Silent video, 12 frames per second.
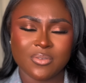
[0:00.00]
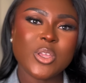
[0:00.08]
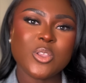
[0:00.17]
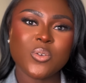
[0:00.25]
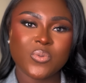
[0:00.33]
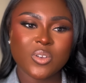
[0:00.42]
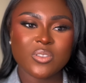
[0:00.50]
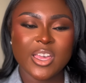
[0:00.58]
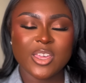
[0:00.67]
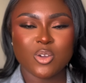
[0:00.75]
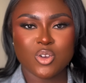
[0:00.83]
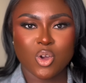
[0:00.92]
When you feel that
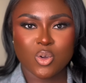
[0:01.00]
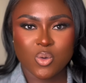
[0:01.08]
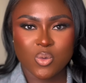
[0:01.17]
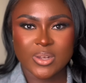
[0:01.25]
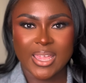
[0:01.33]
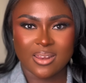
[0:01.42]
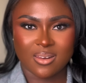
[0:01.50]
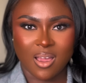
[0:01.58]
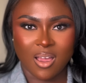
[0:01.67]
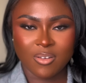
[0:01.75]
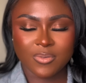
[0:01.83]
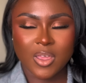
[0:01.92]
you're not good
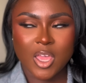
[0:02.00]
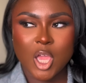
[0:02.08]
enough,